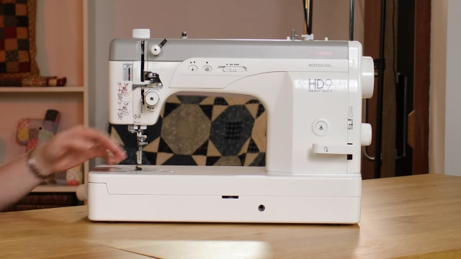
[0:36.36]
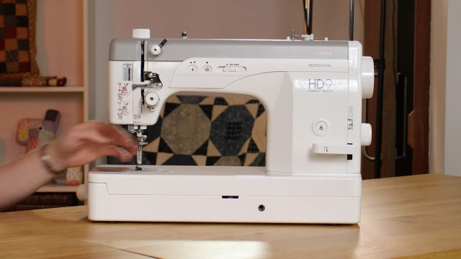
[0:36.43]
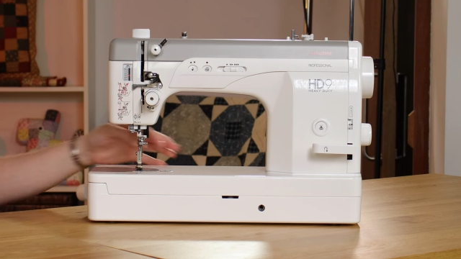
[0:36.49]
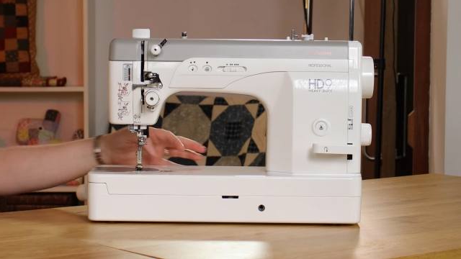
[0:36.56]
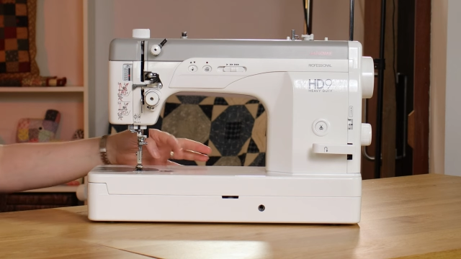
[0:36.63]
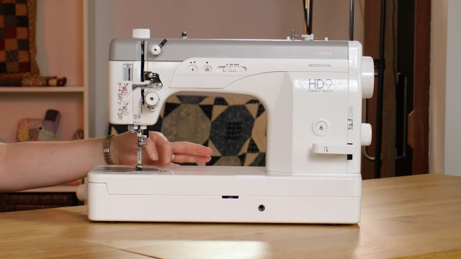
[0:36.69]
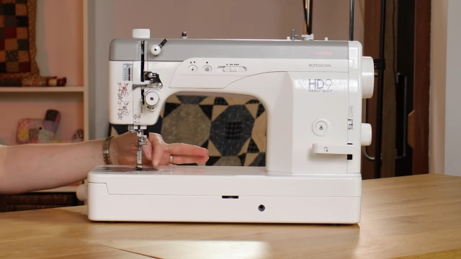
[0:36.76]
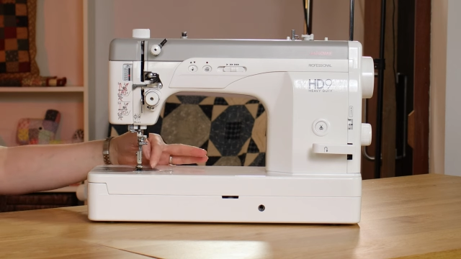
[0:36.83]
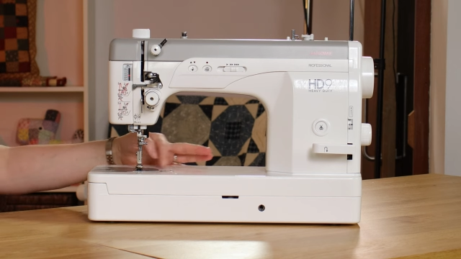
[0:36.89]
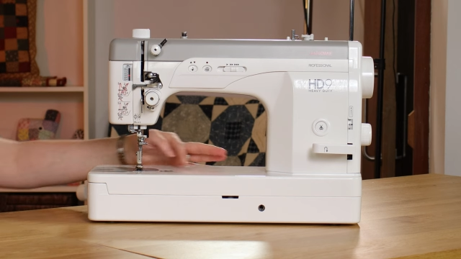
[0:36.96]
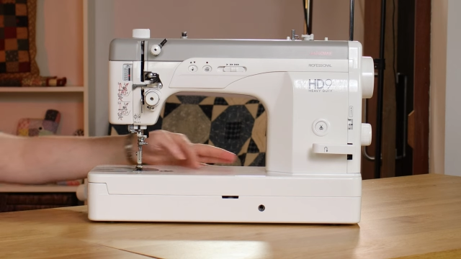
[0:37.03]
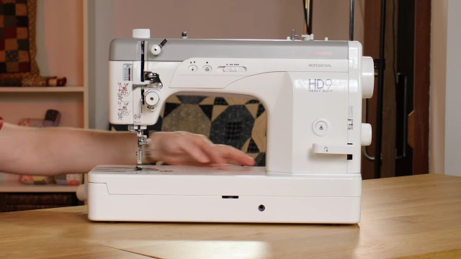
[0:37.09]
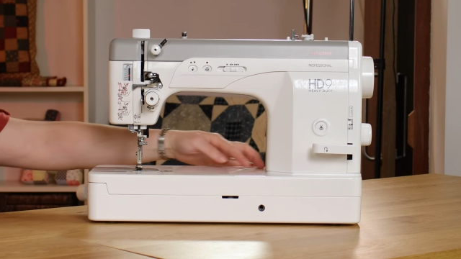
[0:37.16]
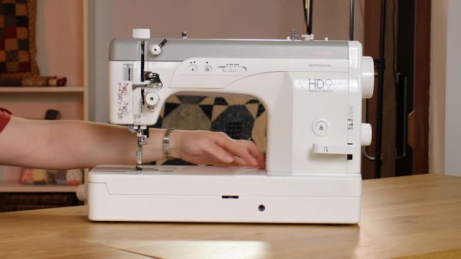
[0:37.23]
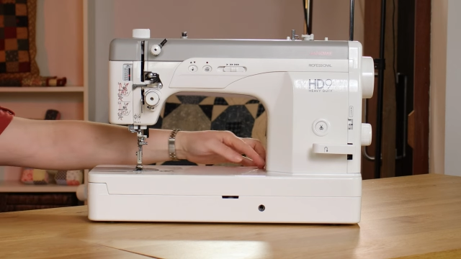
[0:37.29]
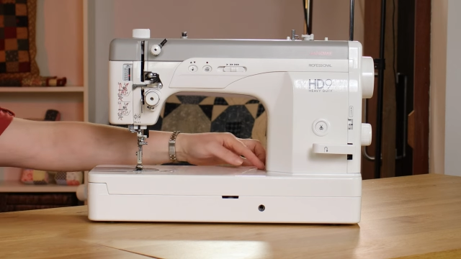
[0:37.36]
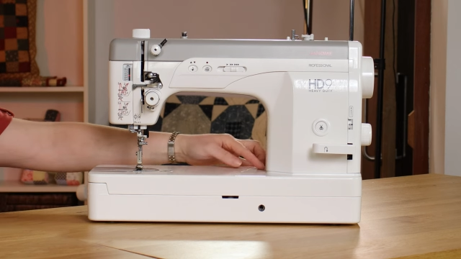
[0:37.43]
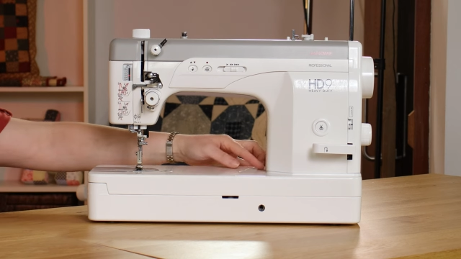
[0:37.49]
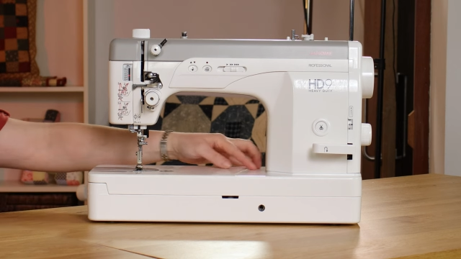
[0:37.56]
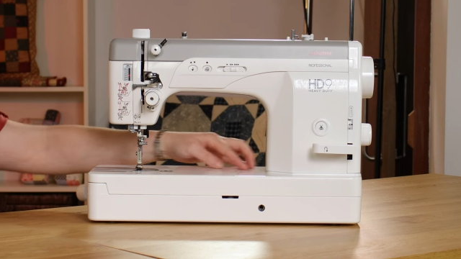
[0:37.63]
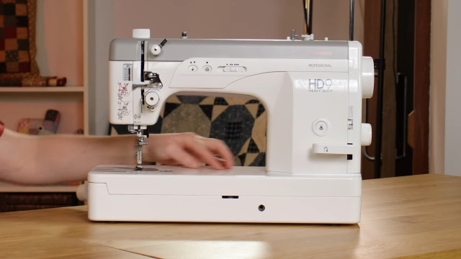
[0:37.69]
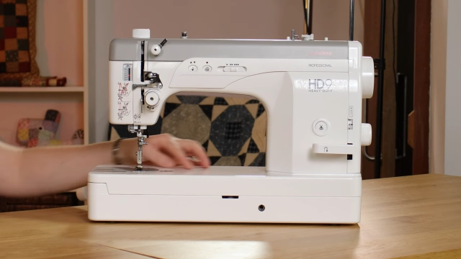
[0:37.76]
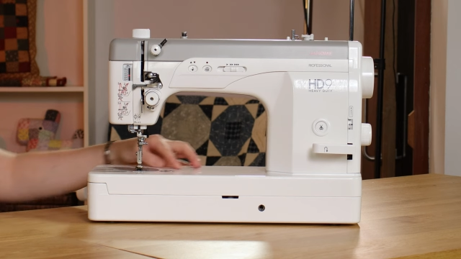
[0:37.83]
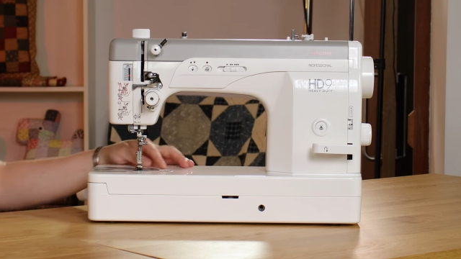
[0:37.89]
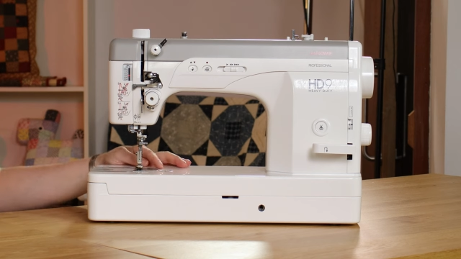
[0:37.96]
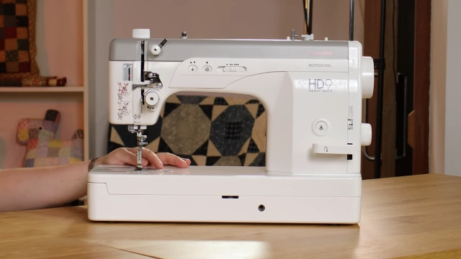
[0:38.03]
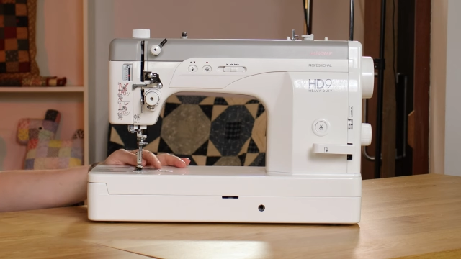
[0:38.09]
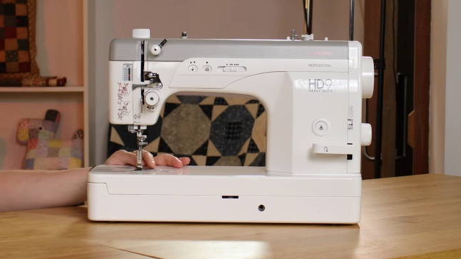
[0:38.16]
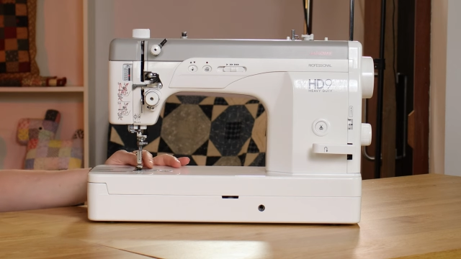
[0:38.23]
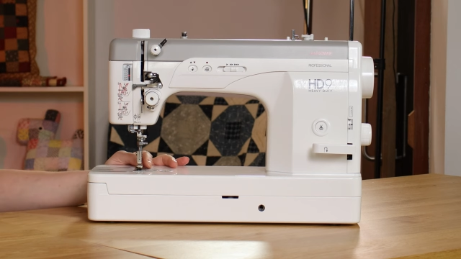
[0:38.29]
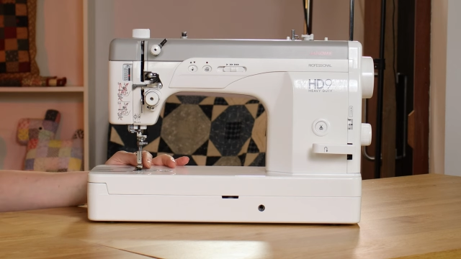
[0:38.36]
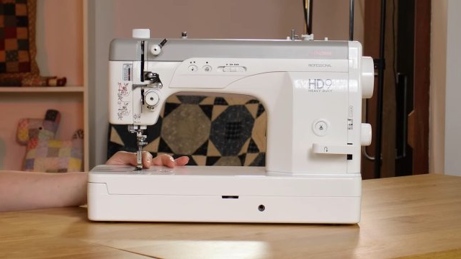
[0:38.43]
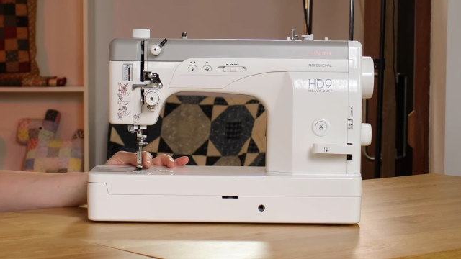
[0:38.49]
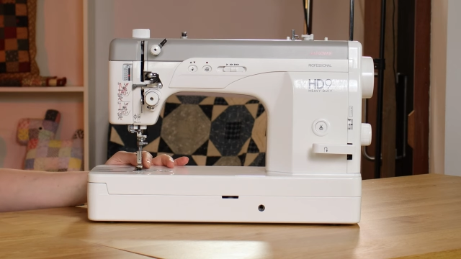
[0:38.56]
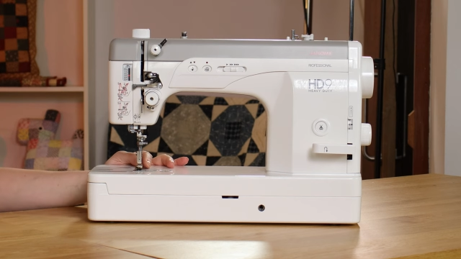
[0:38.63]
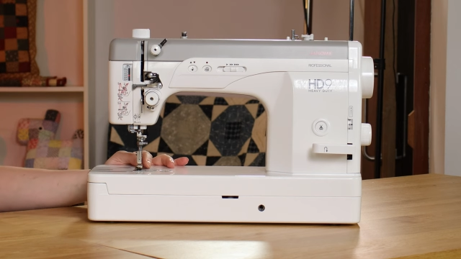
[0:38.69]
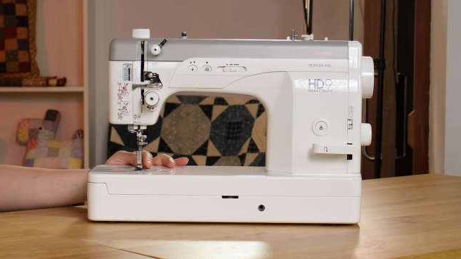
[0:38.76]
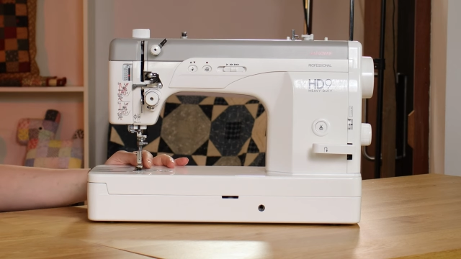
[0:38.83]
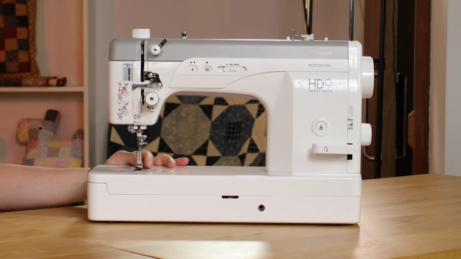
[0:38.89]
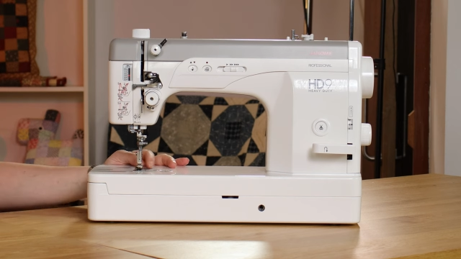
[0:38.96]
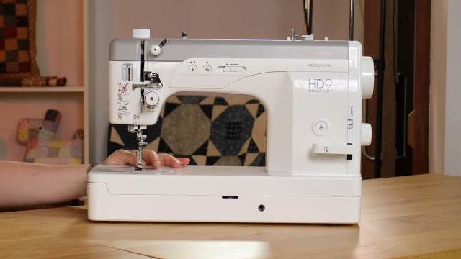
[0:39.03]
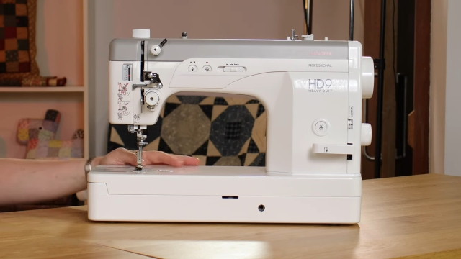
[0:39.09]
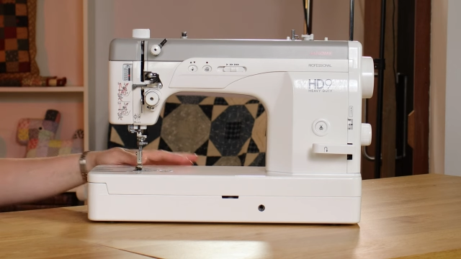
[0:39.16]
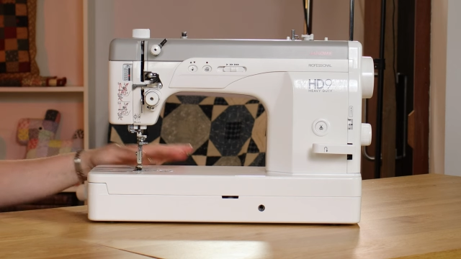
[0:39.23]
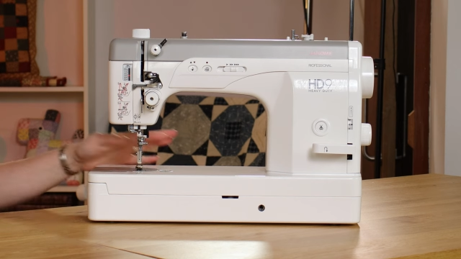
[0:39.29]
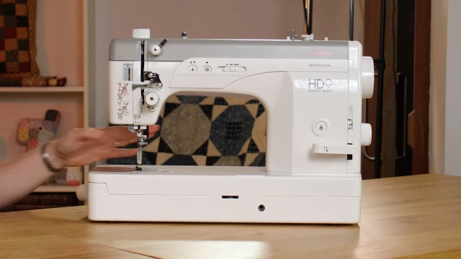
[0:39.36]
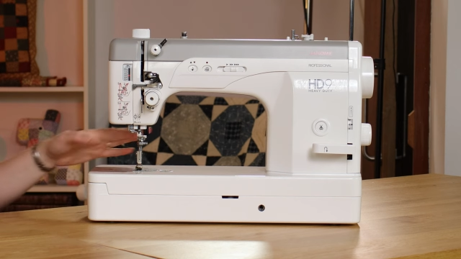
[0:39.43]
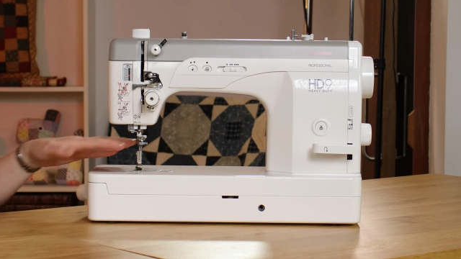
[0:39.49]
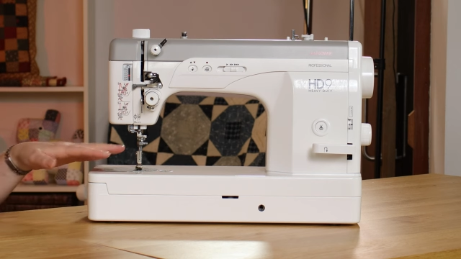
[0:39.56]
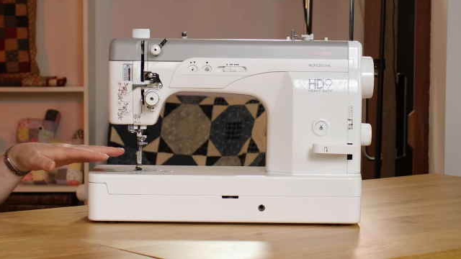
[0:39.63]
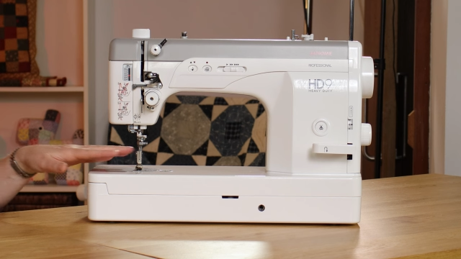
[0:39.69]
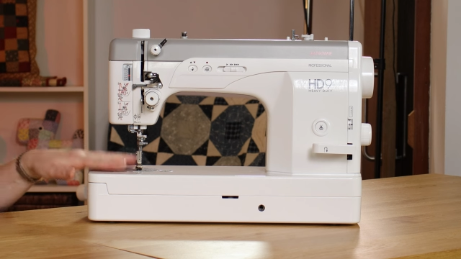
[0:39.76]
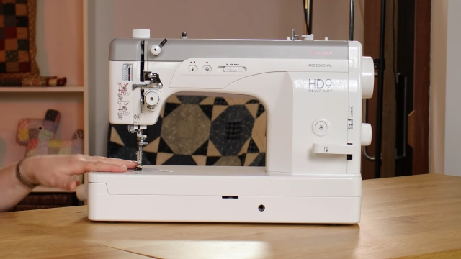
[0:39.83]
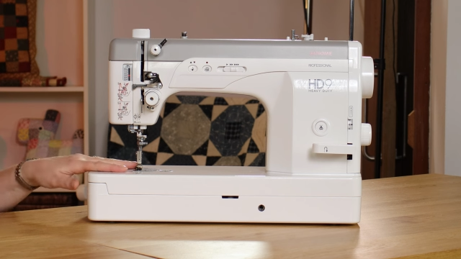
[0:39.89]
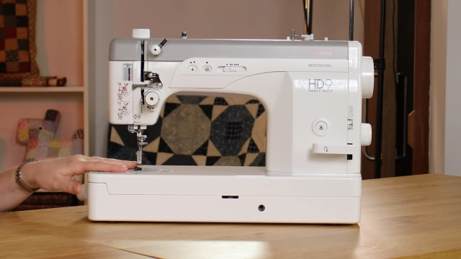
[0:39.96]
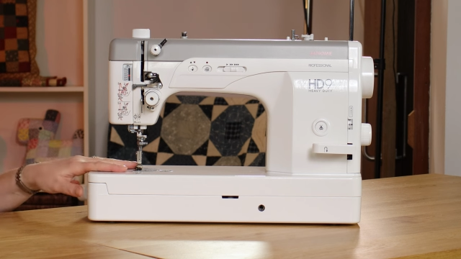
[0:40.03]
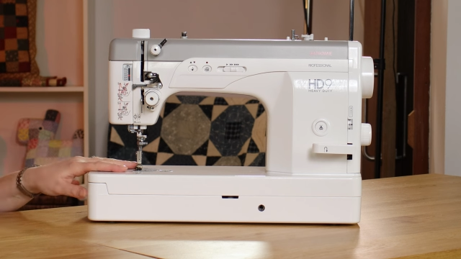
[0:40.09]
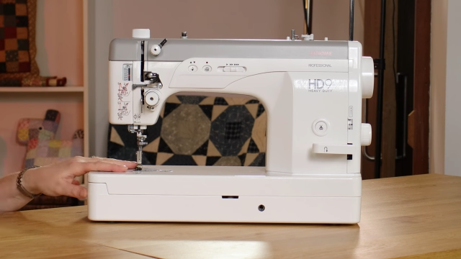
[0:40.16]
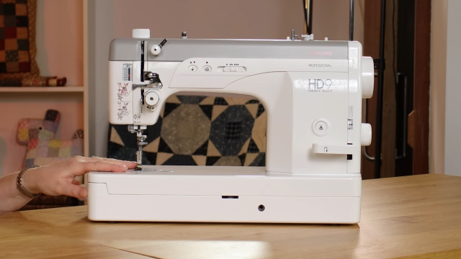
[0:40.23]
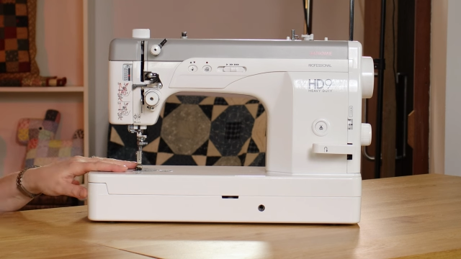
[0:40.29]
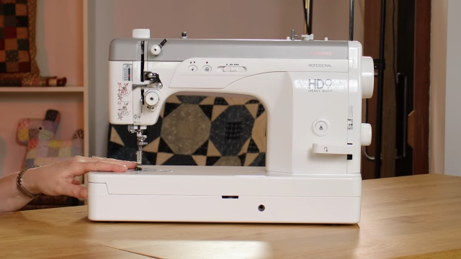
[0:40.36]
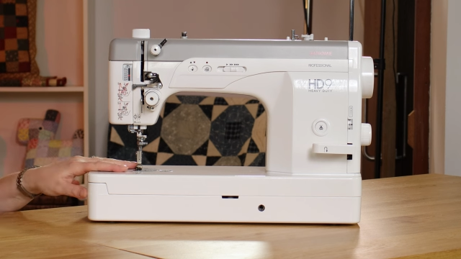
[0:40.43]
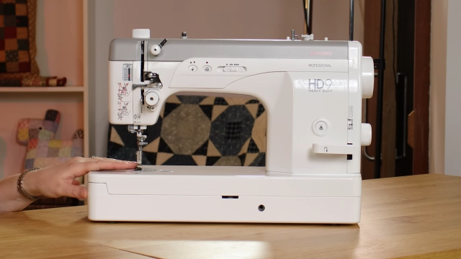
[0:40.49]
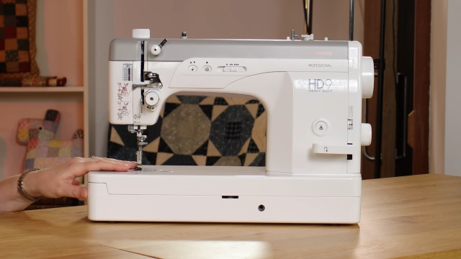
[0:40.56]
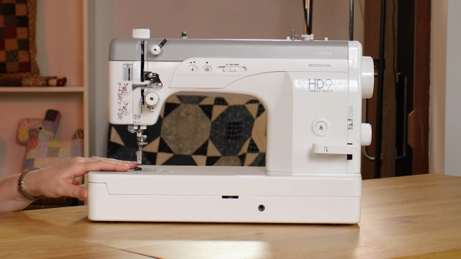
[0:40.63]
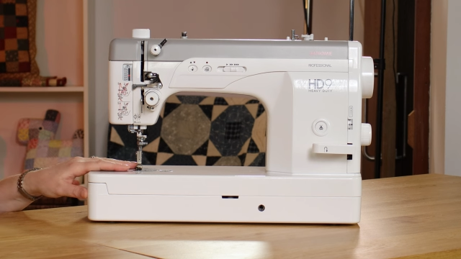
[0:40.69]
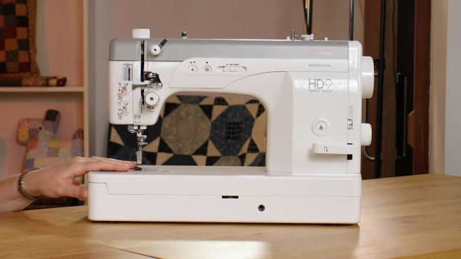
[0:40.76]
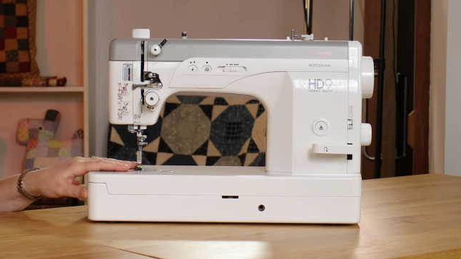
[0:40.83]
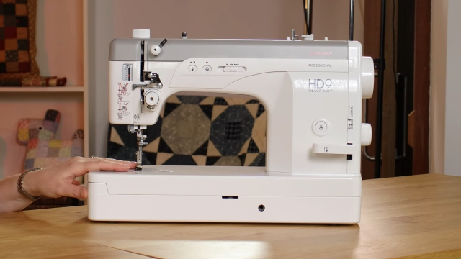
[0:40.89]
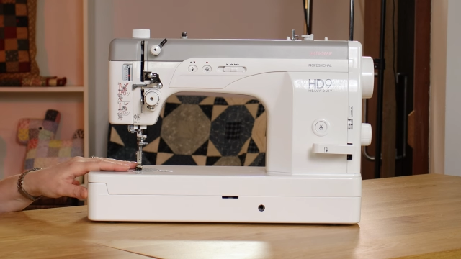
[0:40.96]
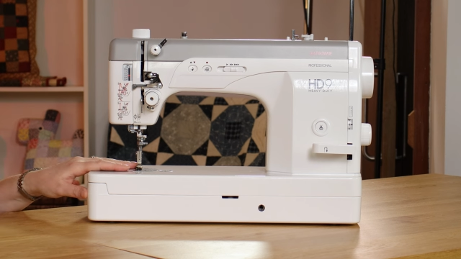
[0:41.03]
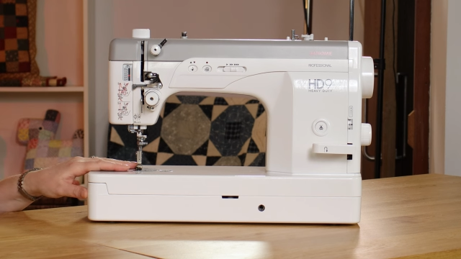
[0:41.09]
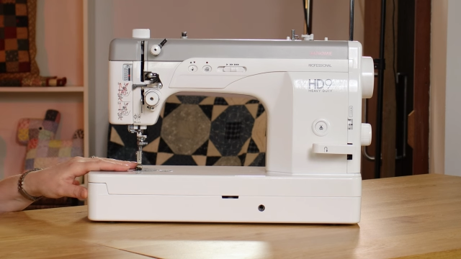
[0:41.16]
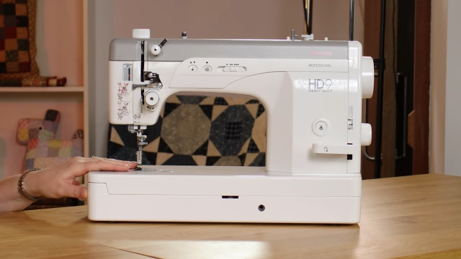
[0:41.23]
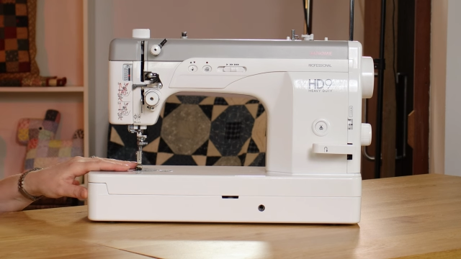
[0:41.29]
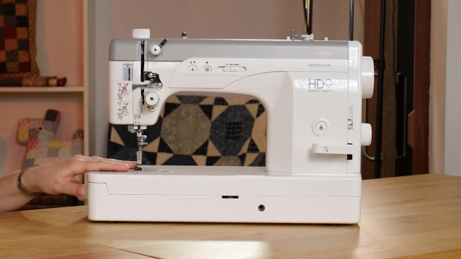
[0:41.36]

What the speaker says: Nobody's mouth can be seen.